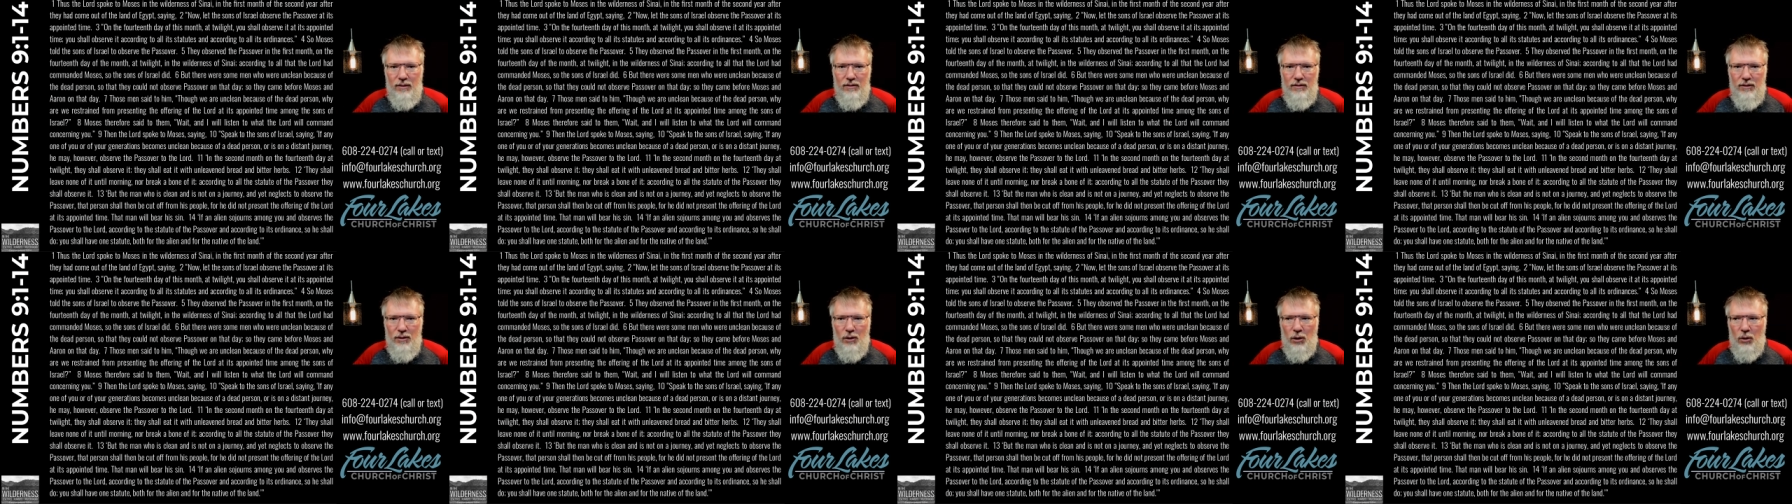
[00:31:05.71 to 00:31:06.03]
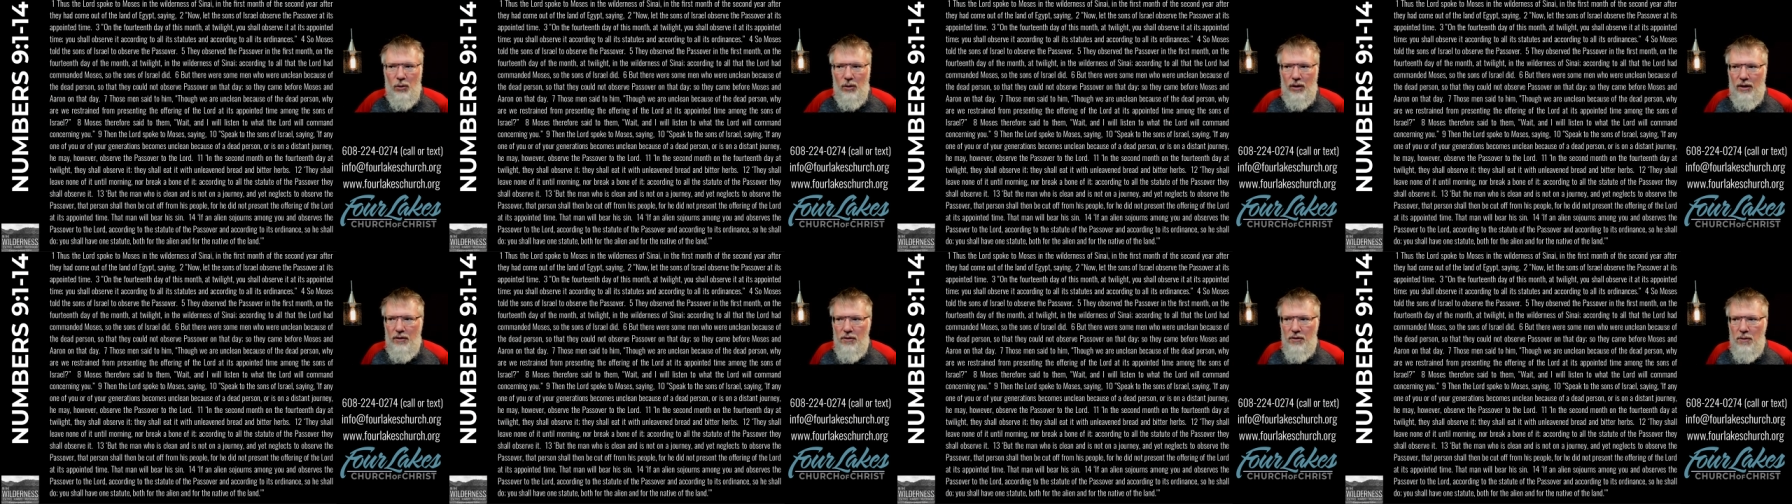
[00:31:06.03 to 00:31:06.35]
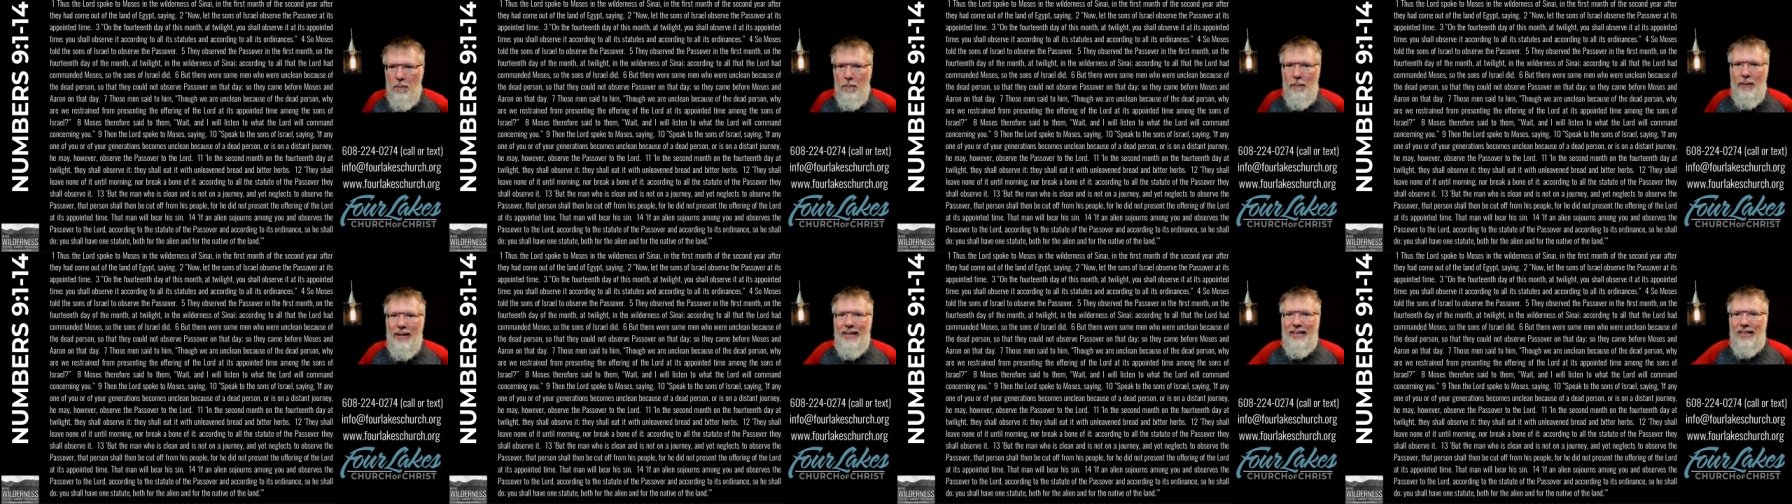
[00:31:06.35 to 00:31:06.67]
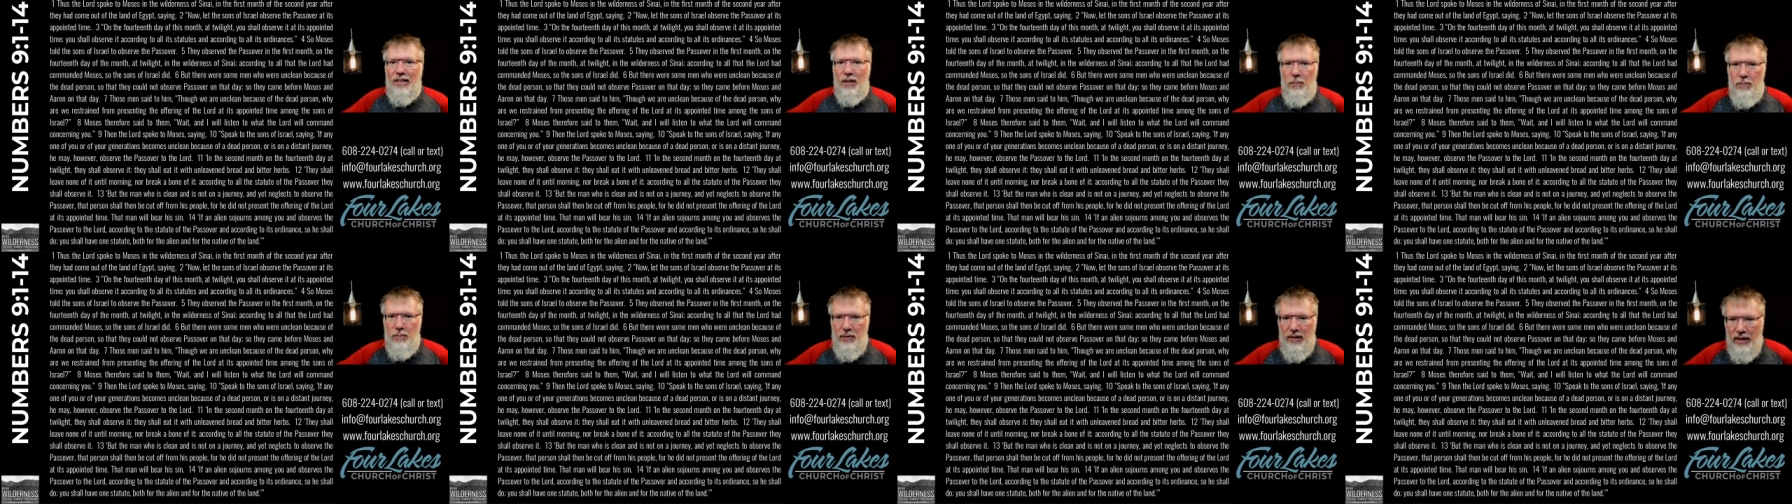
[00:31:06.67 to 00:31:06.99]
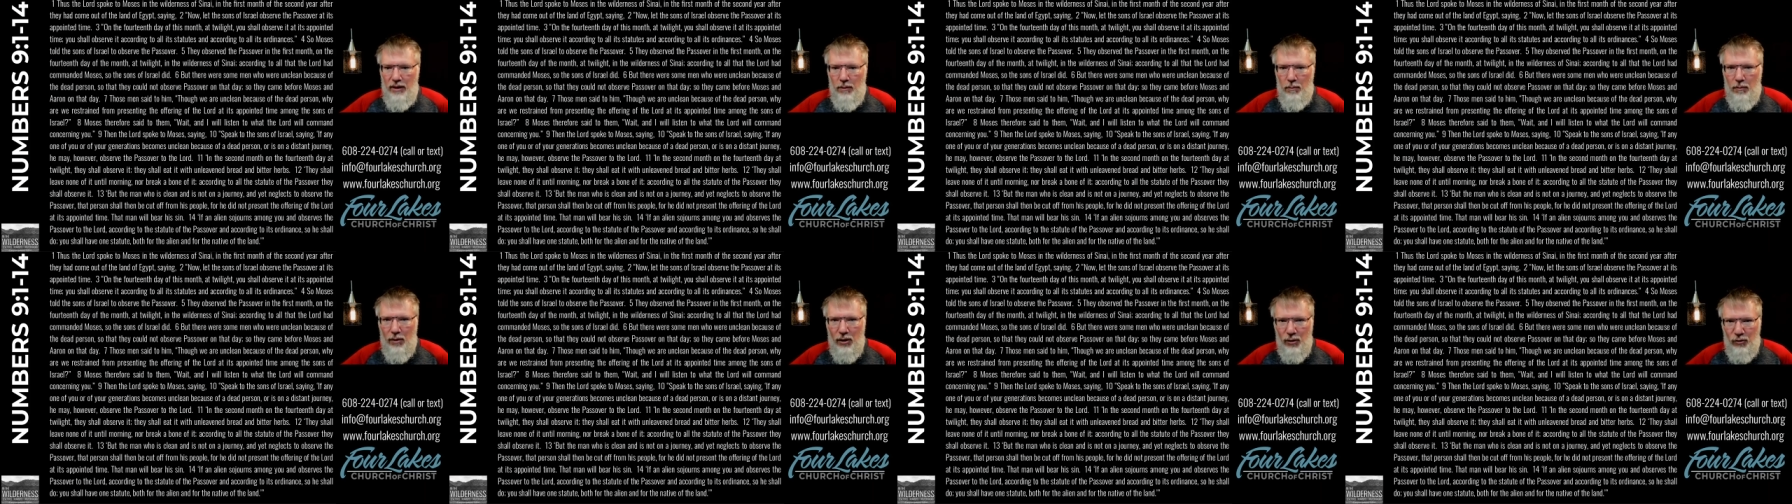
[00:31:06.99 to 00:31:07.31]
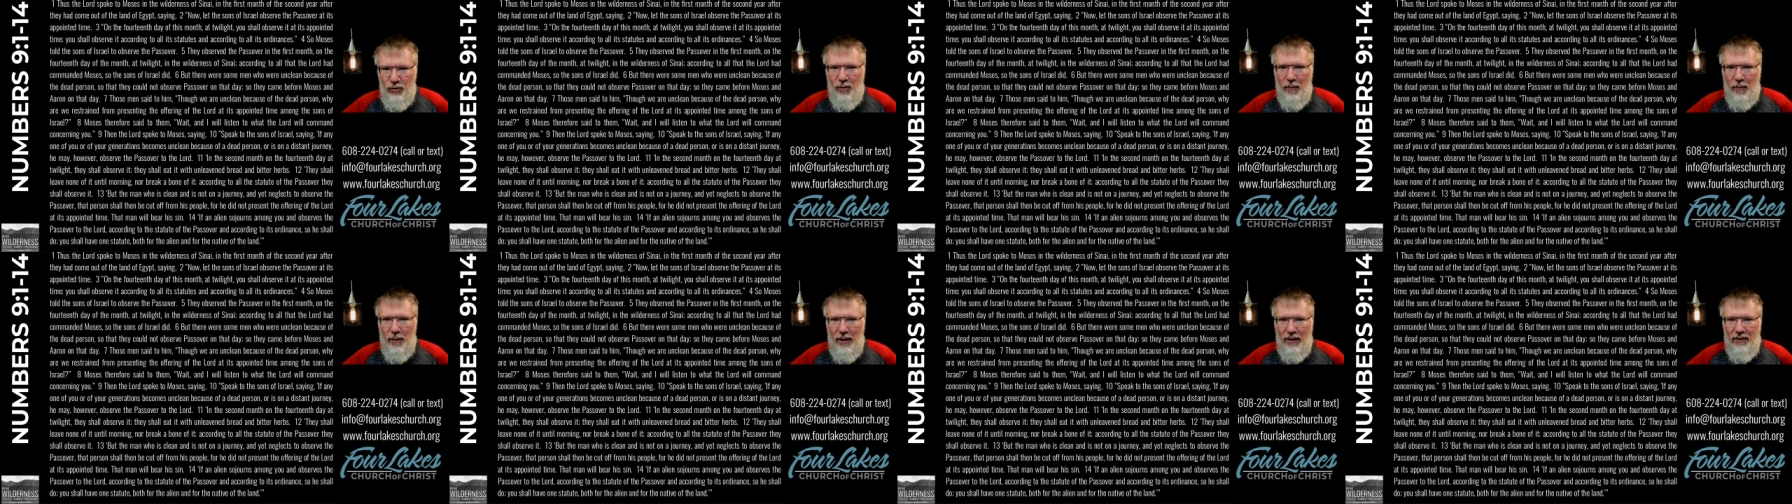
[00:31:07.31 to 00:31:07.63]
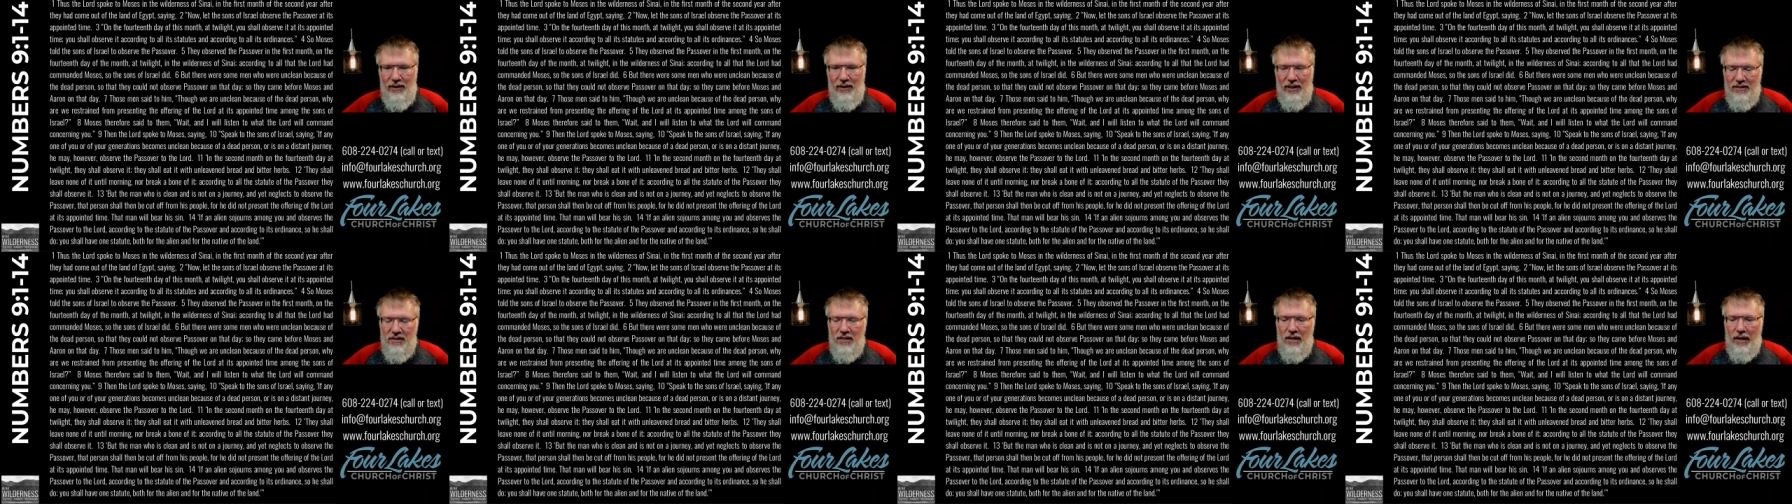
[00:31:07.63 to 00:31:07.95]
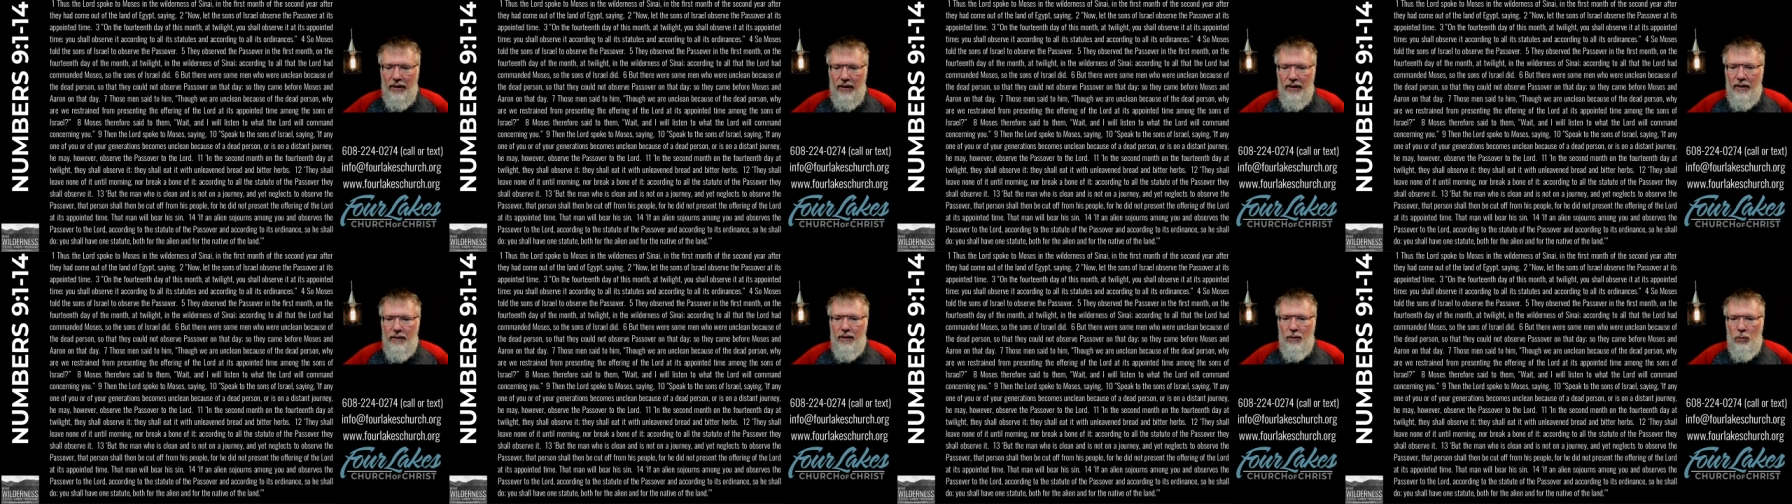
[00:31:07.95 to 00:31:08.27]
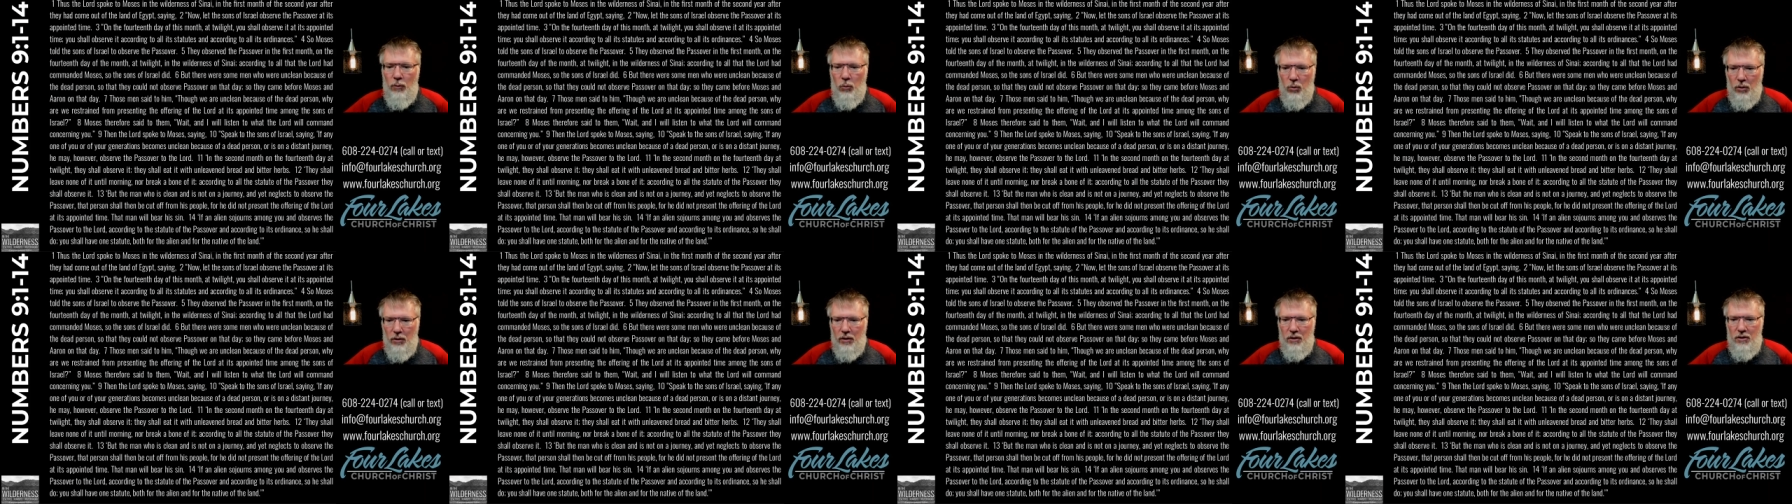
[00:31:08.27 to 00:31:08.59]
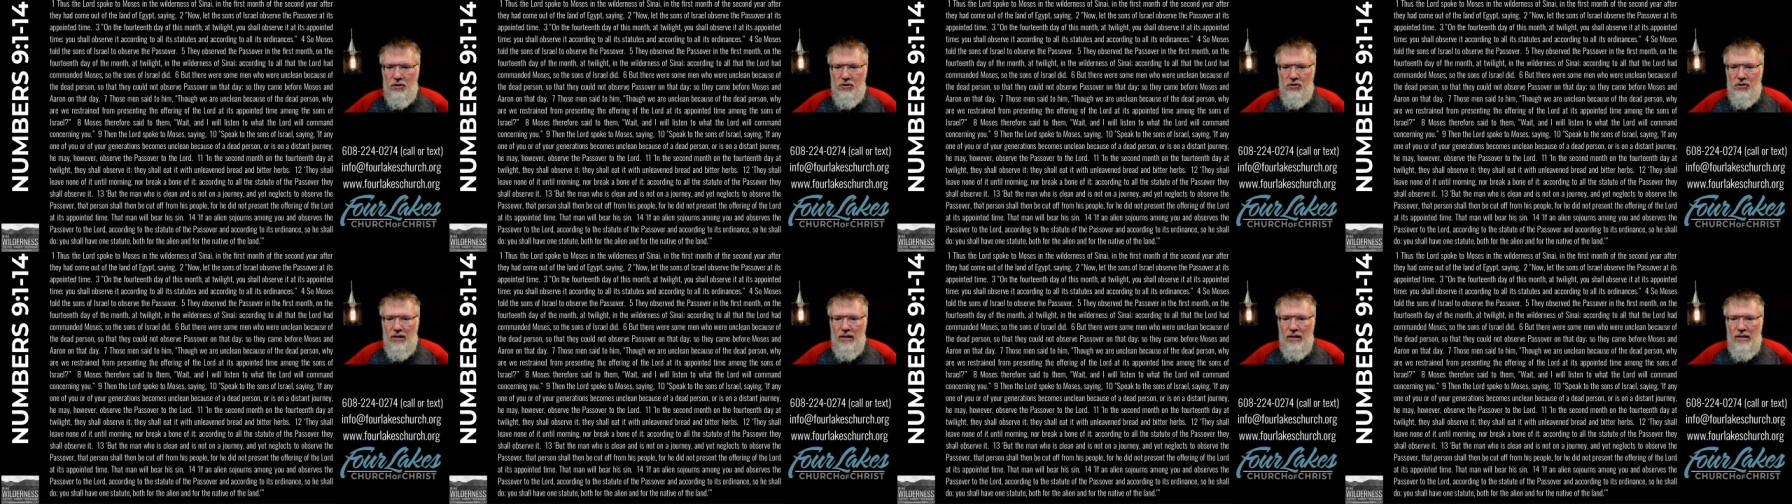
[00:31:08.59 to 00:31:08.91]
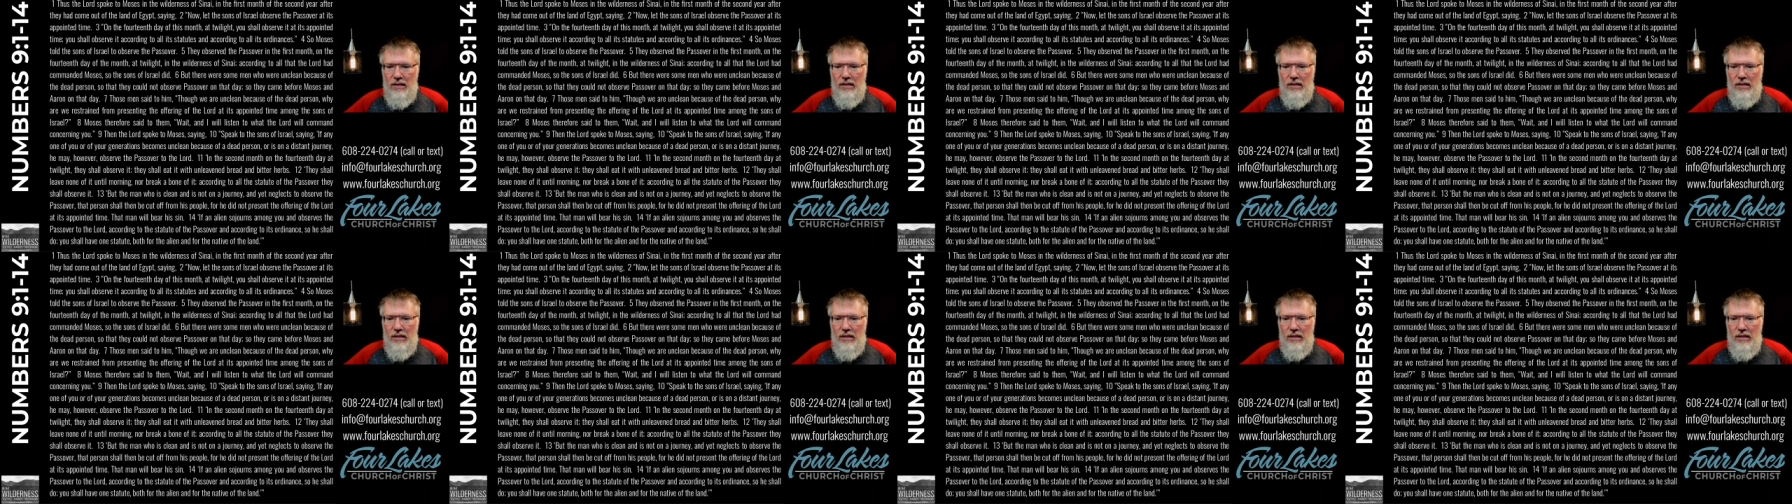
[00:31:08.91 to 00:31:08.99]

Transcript: you know, on the makeup day a month from now. That's not how that works.